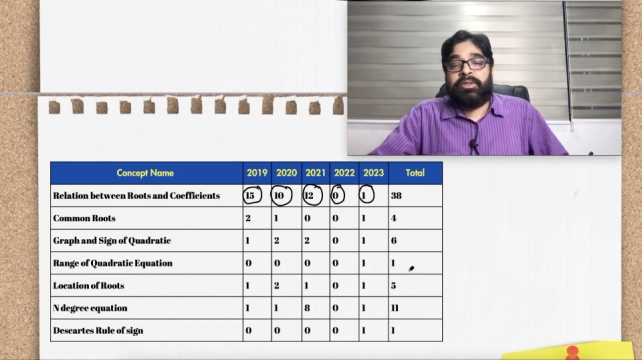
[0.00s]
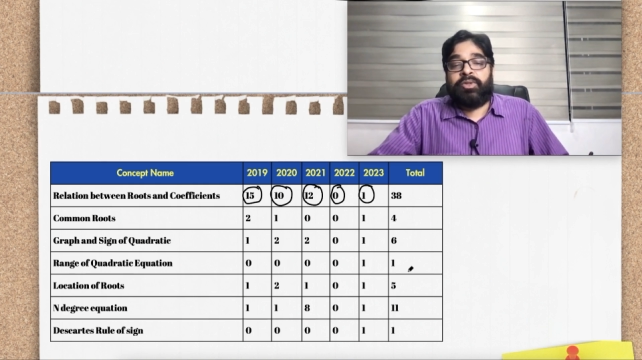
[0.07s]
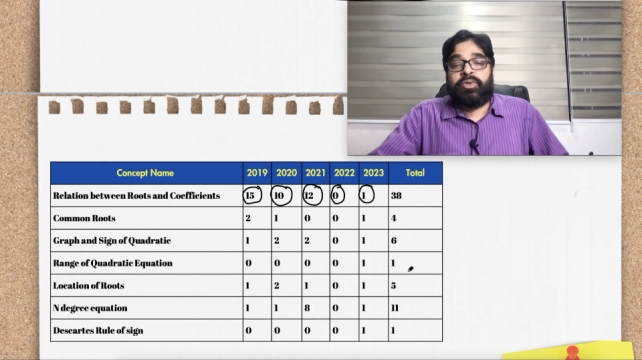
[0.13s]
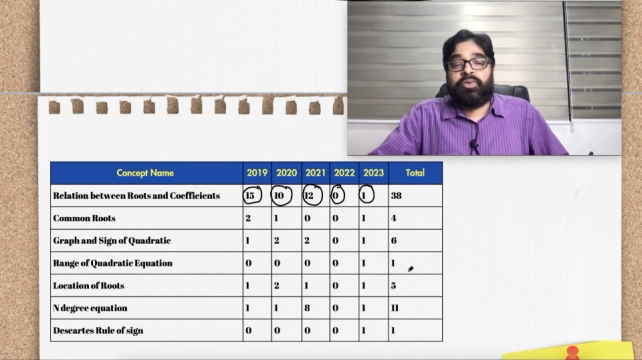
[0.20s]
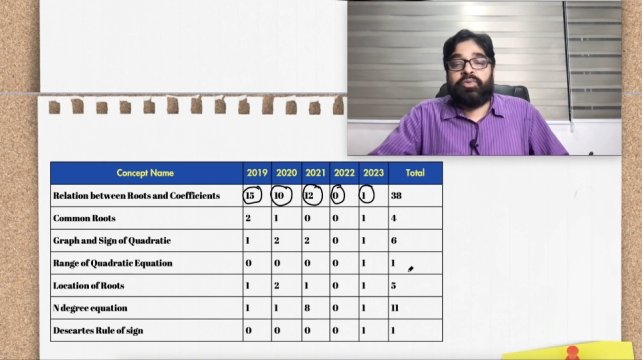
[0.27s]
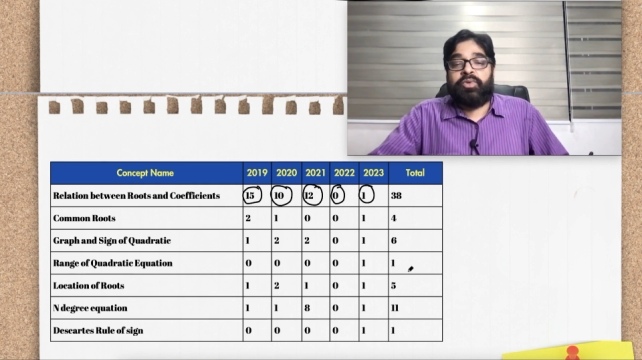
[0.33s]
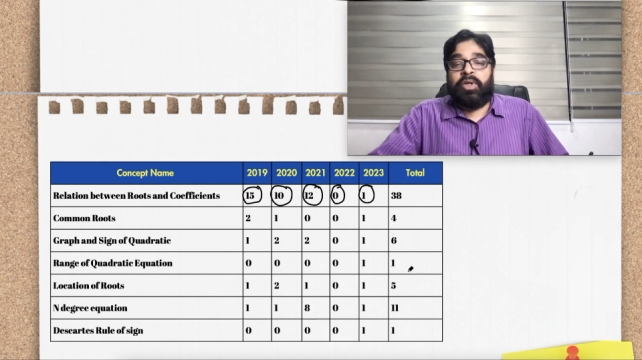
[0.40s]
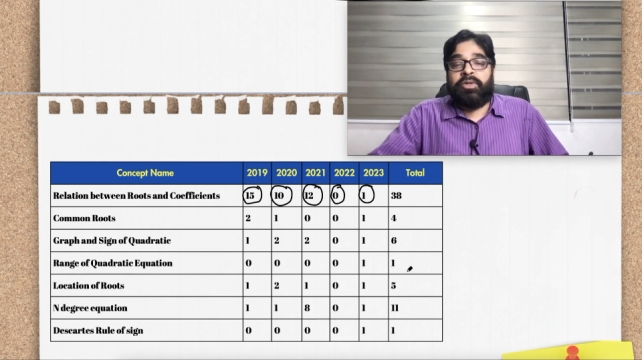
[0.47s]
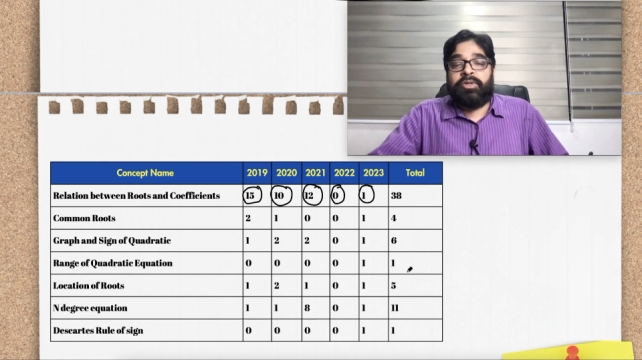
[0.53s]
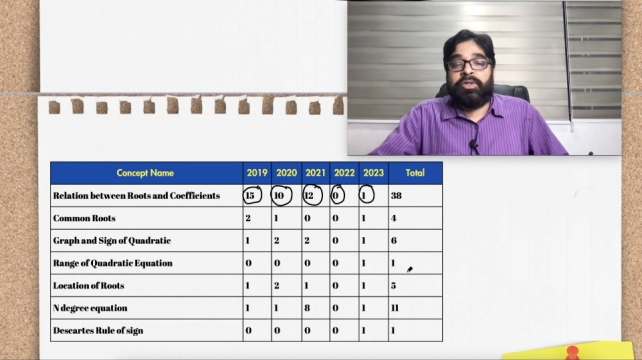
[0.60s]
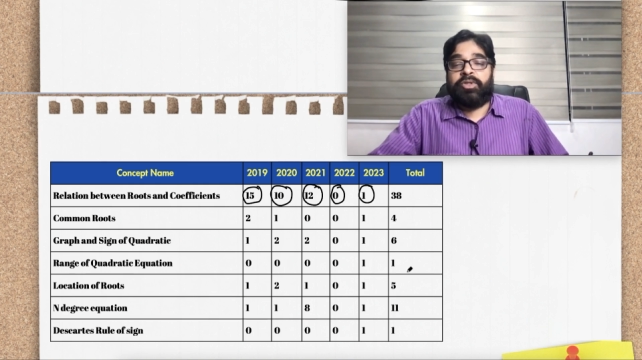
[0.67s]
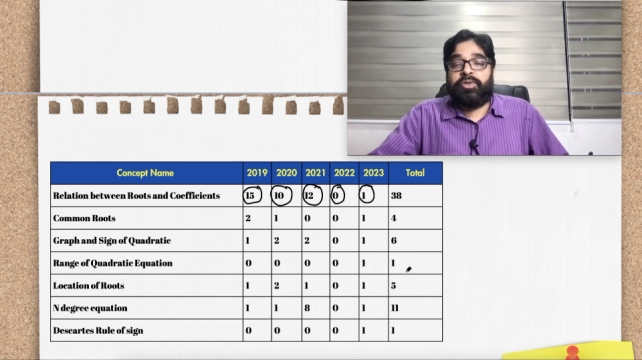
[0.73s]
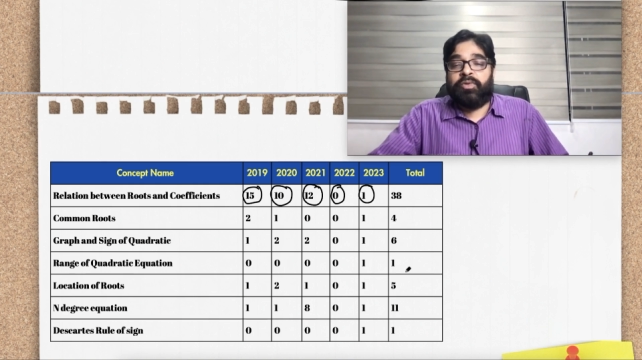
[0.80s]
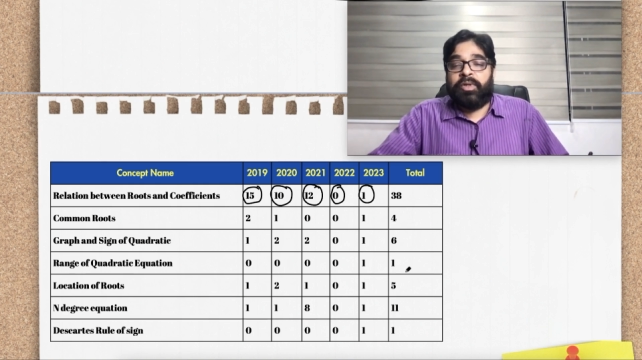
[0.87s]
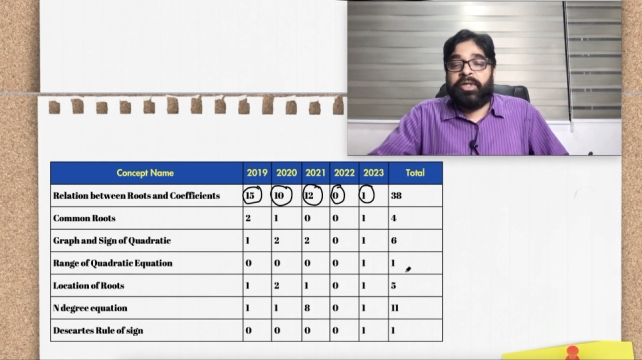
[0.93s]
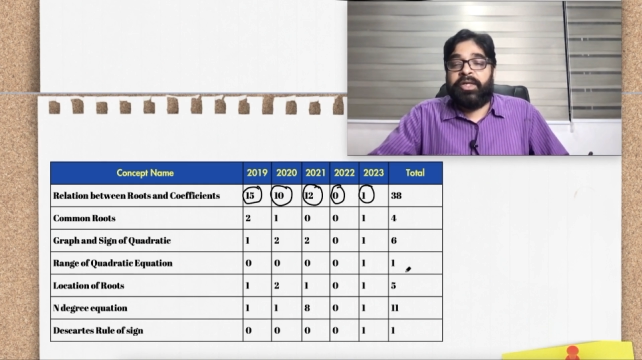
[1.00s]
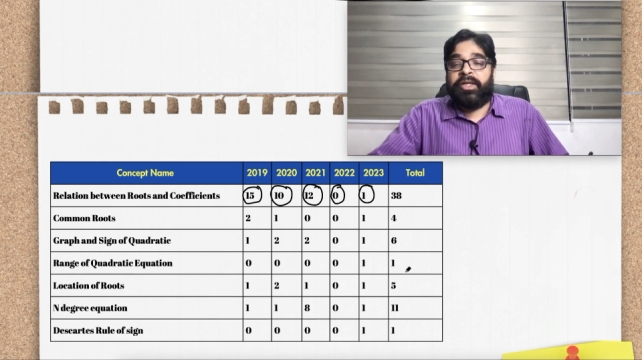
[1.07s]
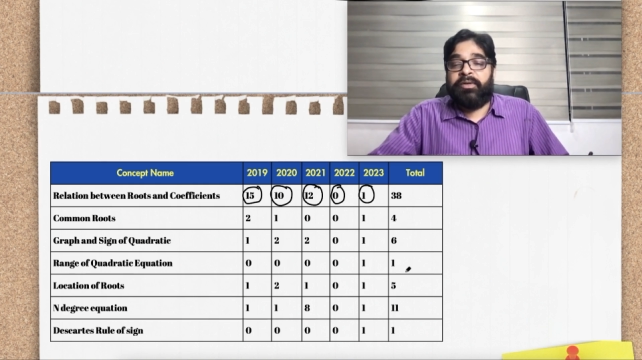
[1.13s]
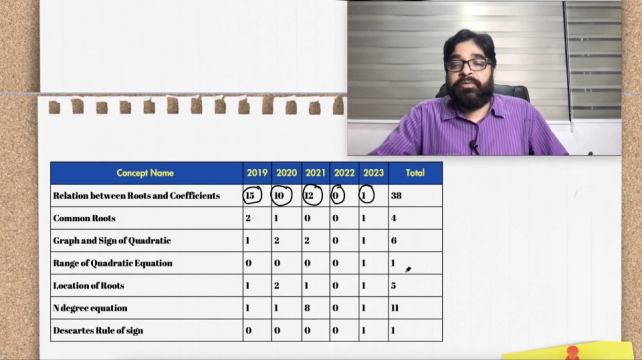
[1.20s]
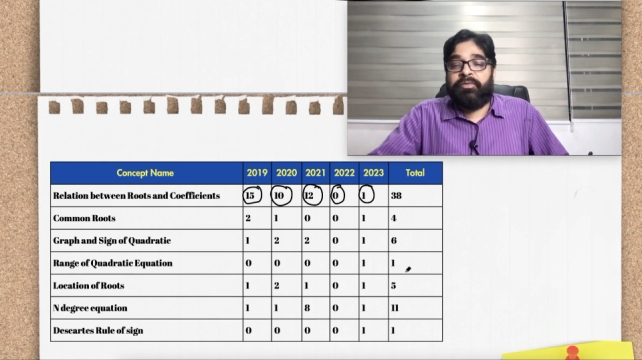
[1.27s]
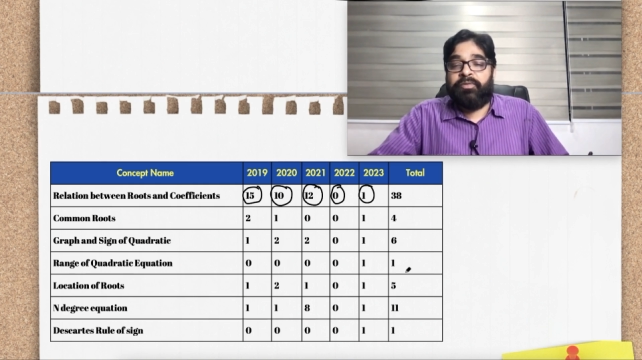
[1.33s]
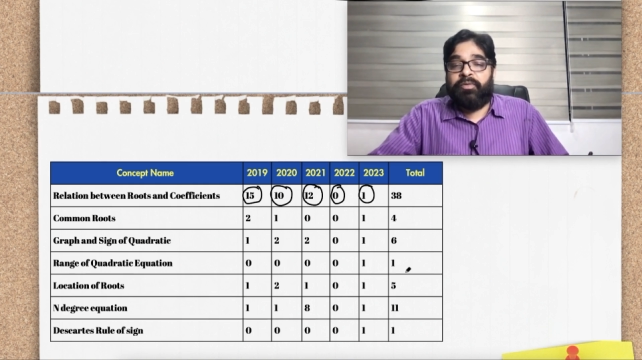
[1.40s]

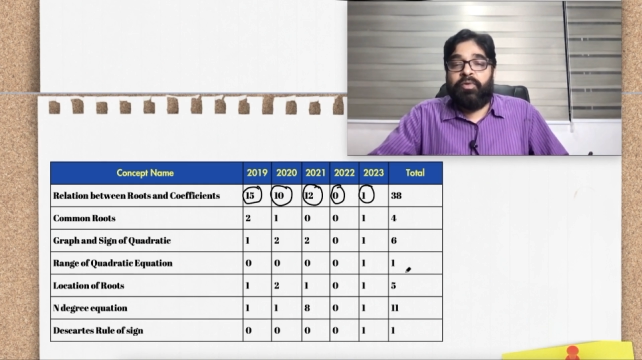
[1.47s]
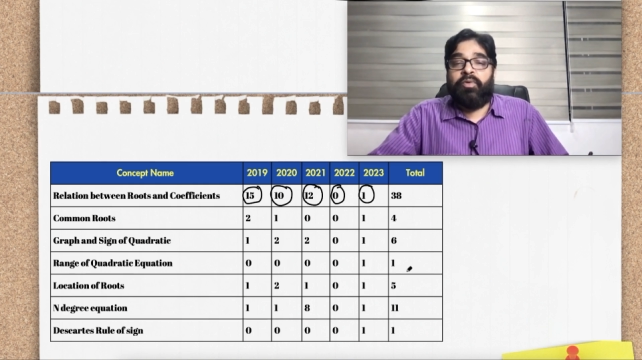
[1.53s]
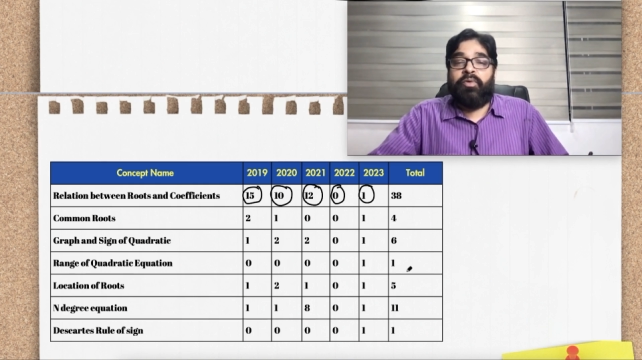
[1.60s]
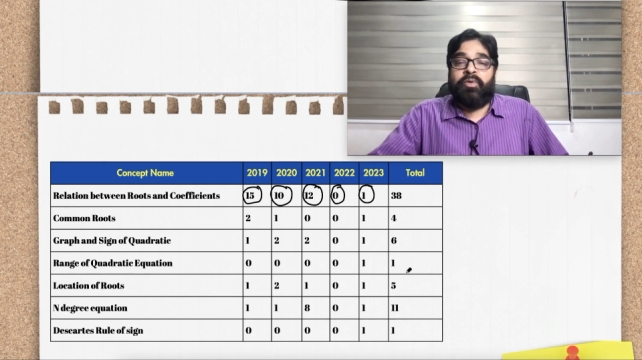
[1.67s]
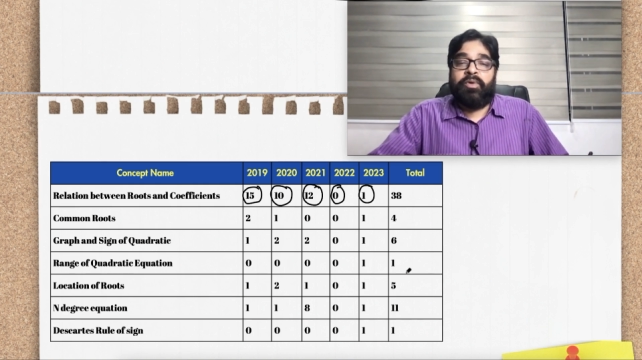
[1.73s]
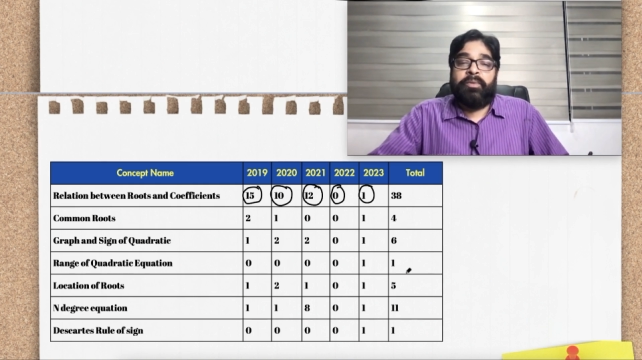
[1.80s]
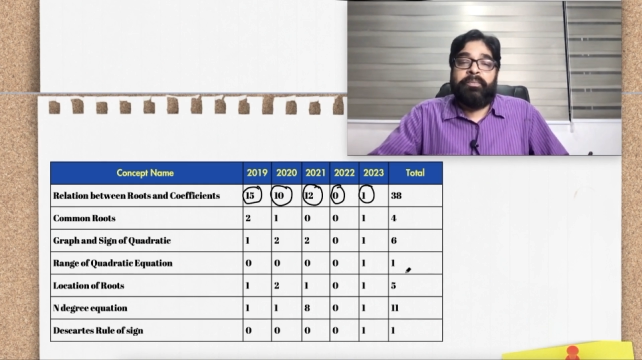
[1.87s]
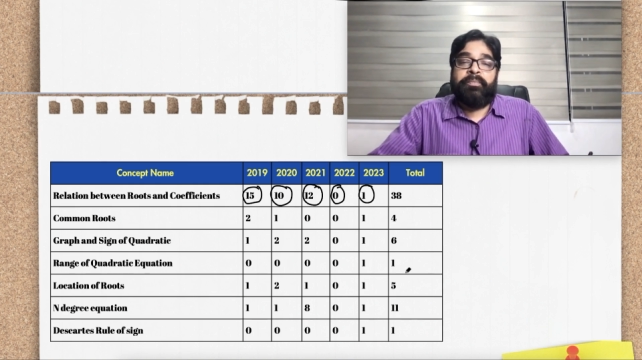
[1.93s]
2024